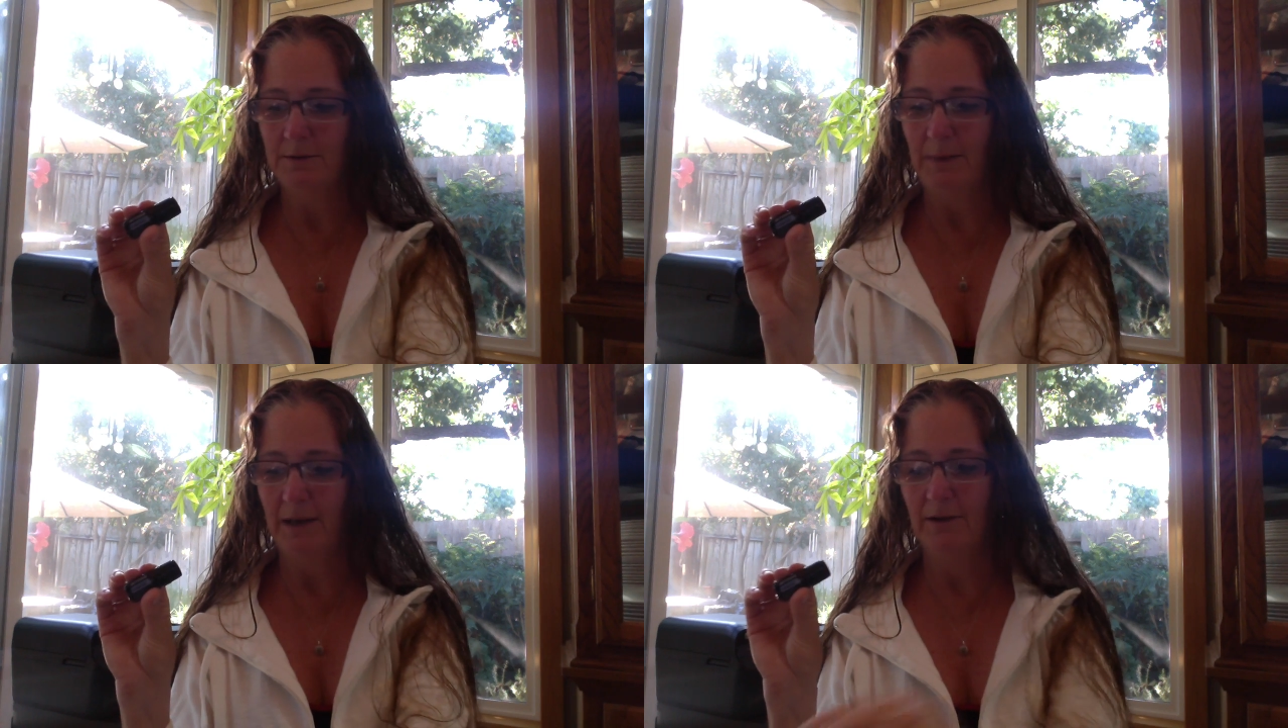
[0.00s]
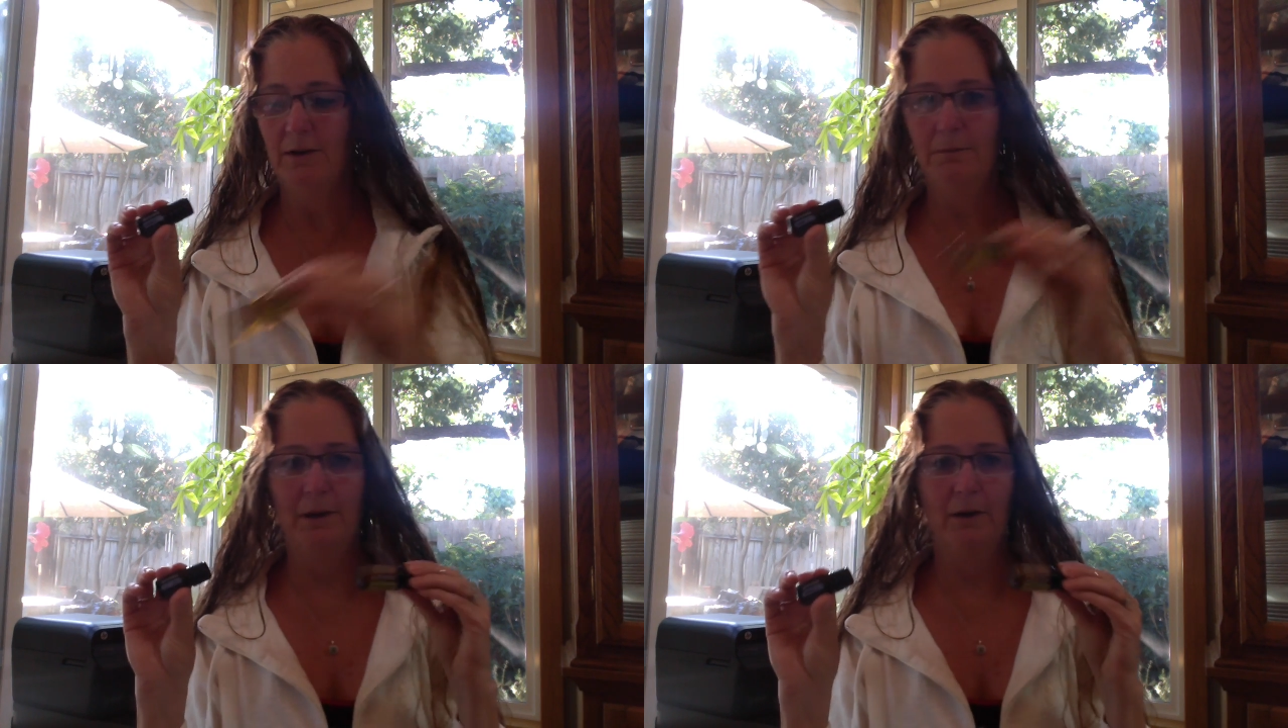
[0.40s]
spike
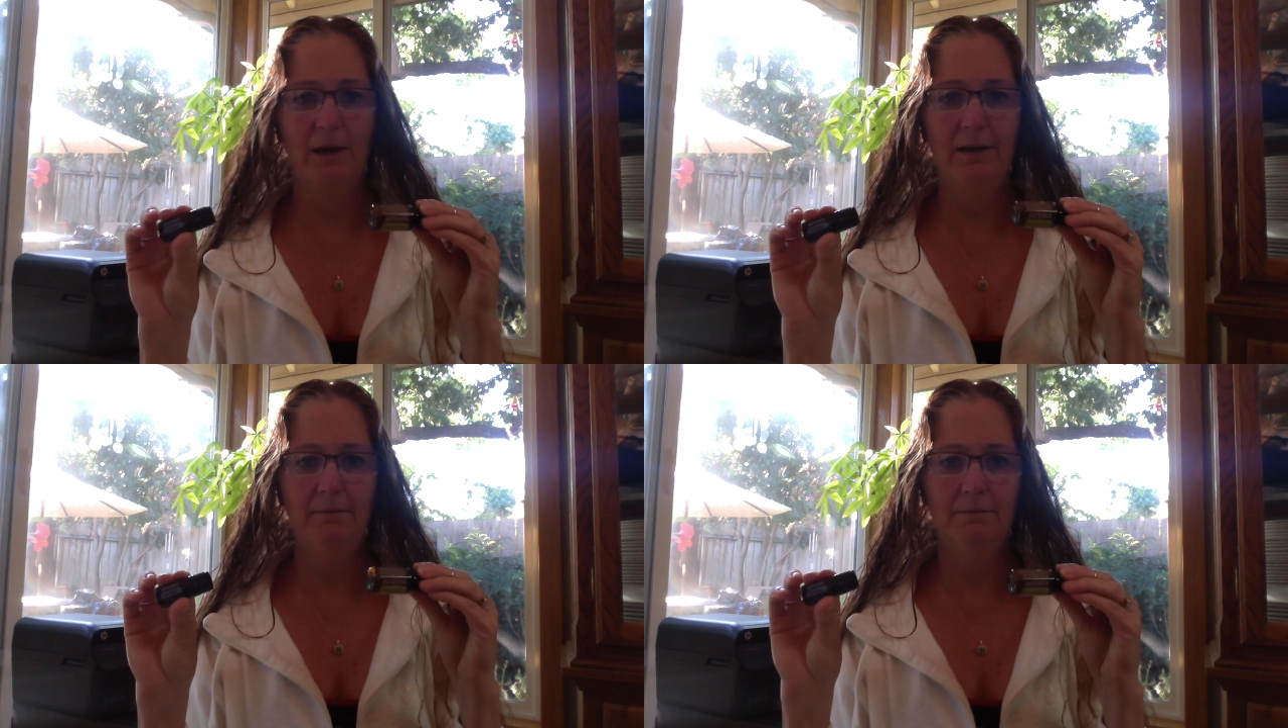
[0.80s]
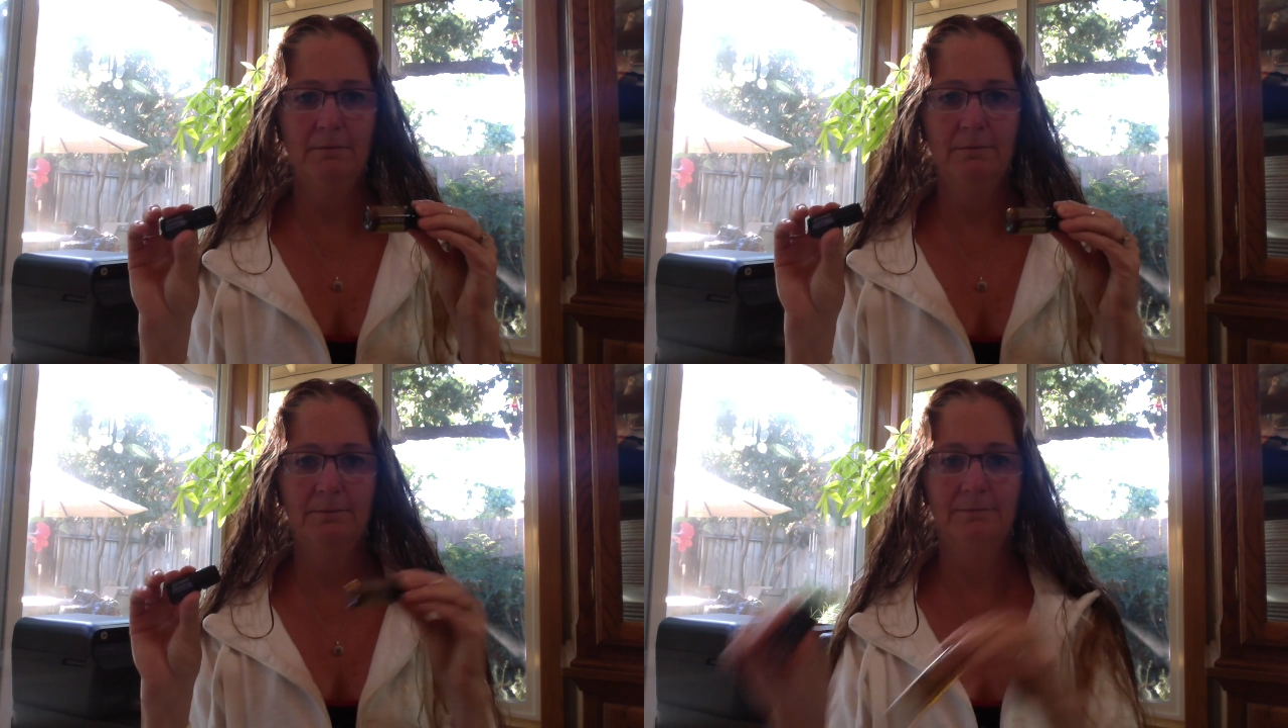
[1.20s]
nard, petitgrain,
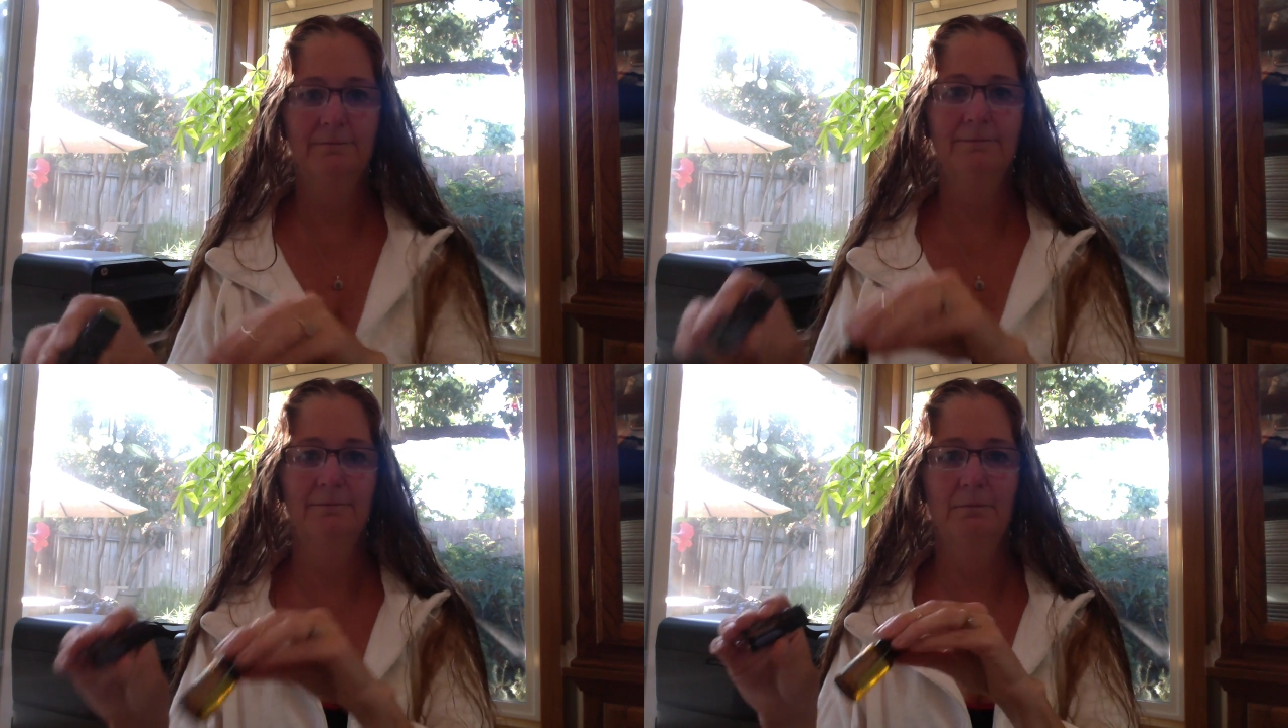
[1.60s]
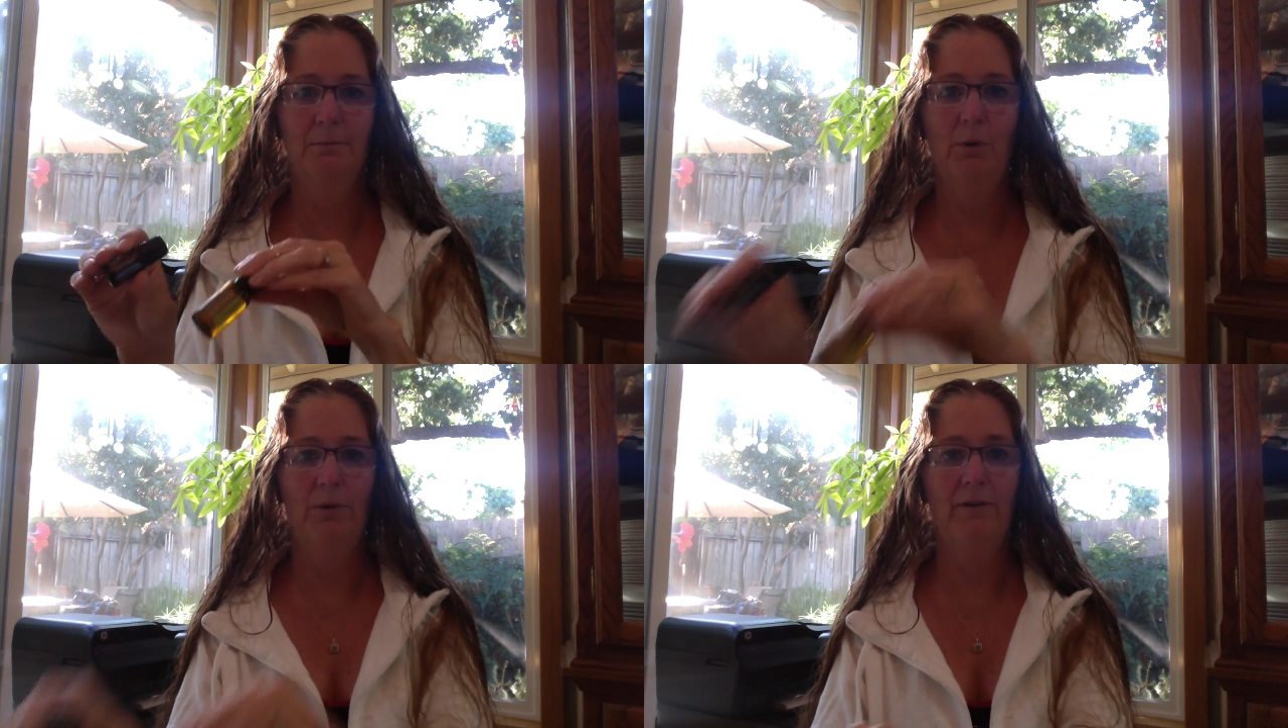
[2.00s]

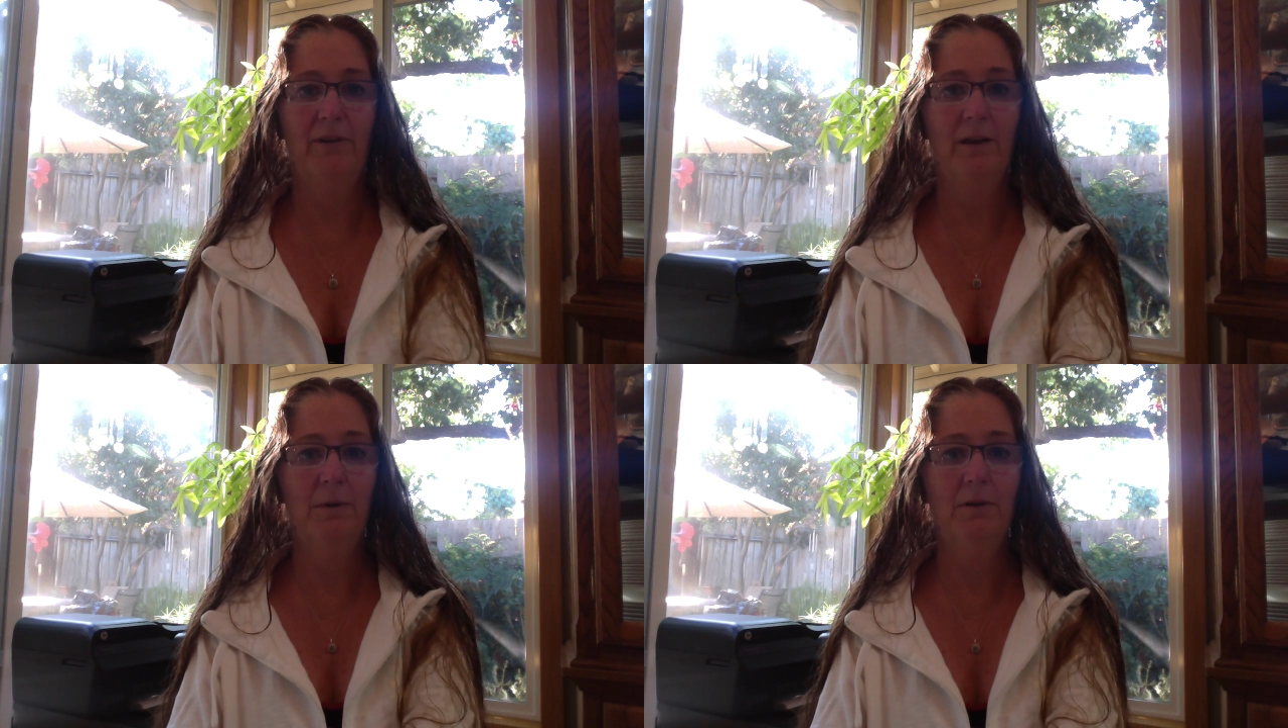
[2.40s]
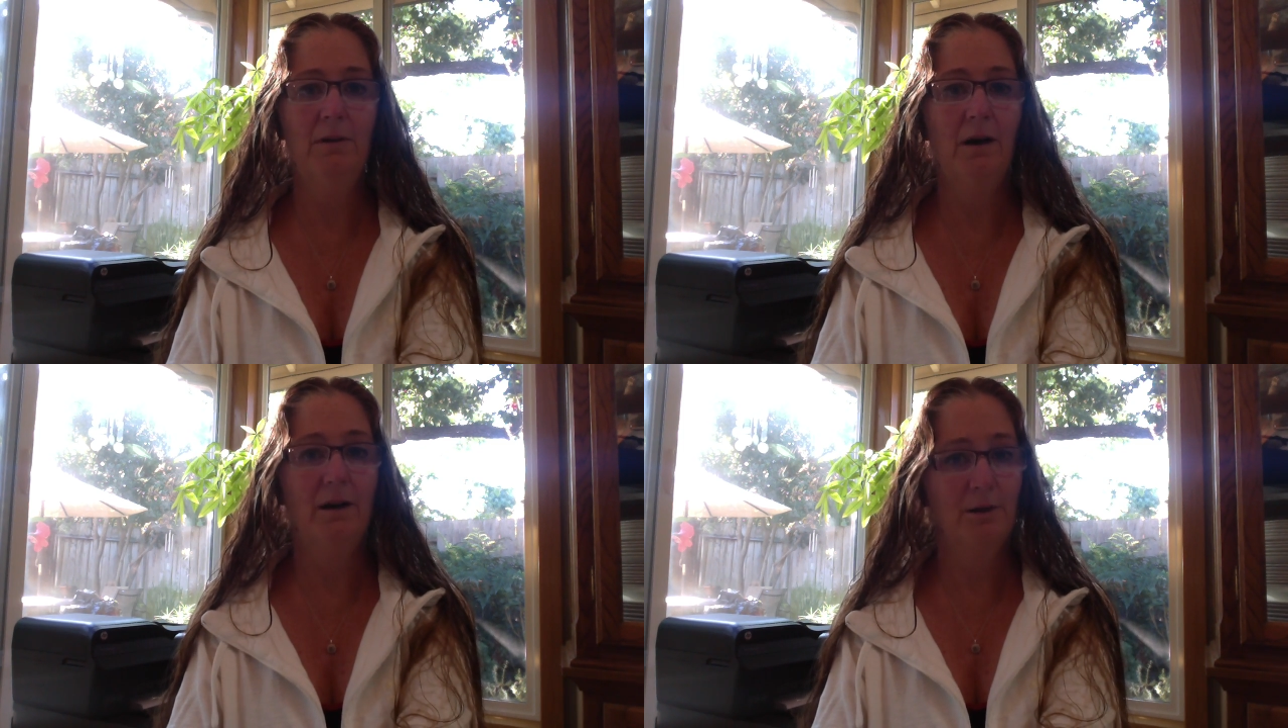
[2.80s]
both
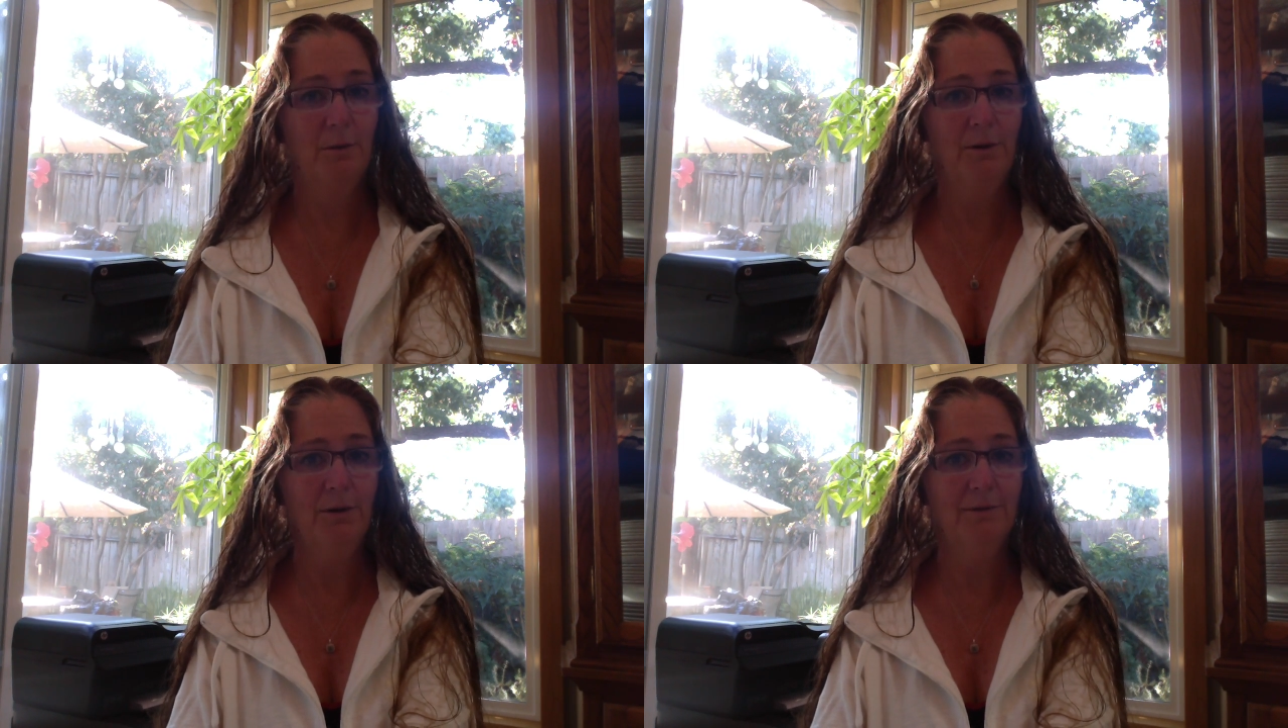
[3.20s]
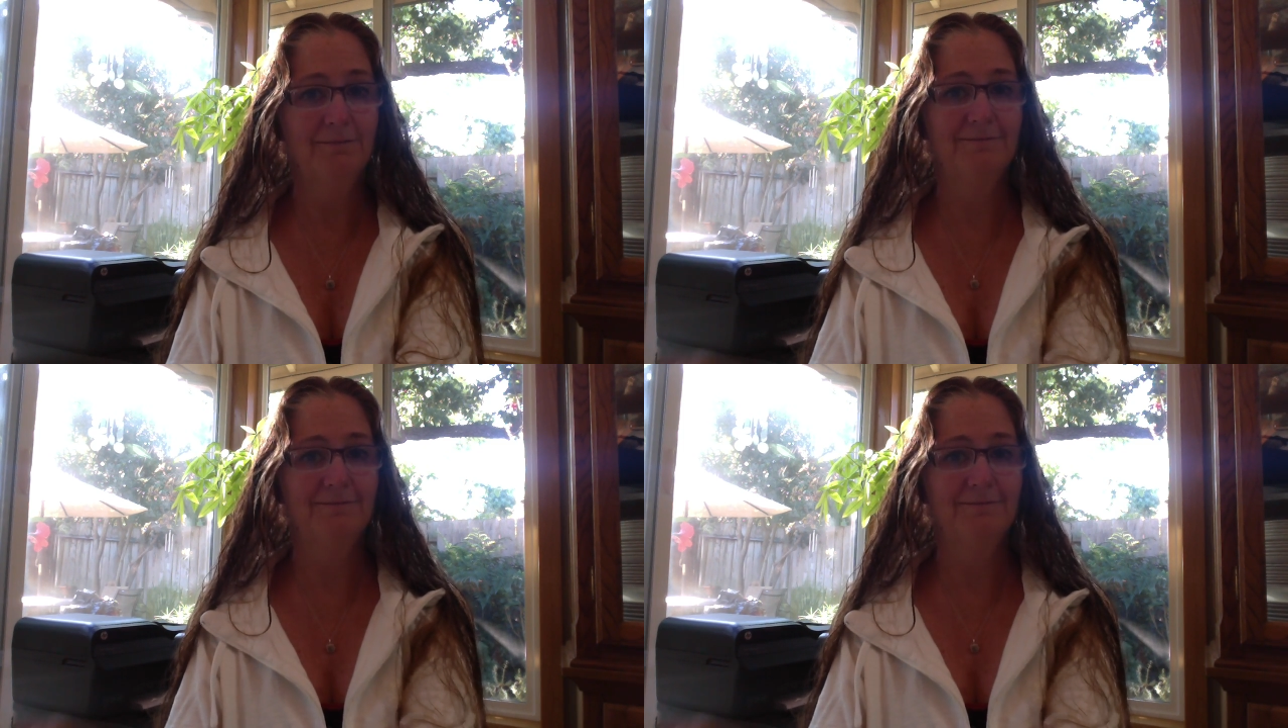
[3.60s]
available October 3rd.